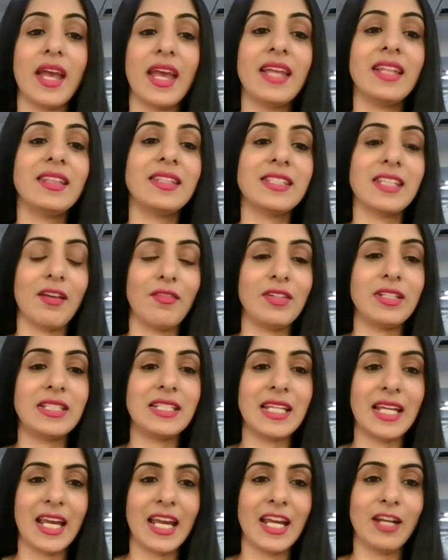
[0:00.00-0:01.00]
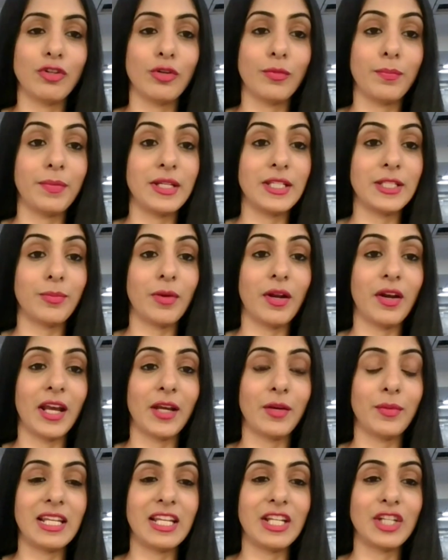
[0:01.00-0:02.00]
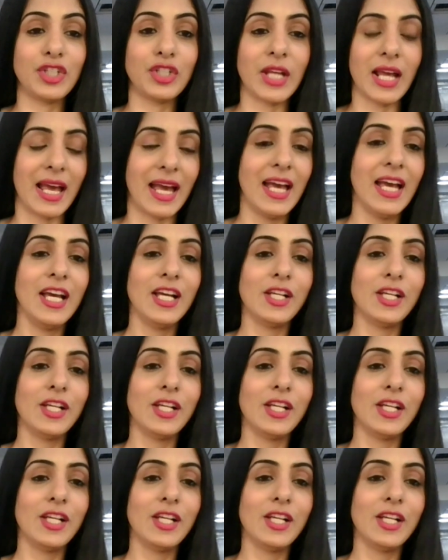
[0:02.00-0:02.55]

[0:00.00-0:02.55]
eight hundred seventy-eight rupees per equity share.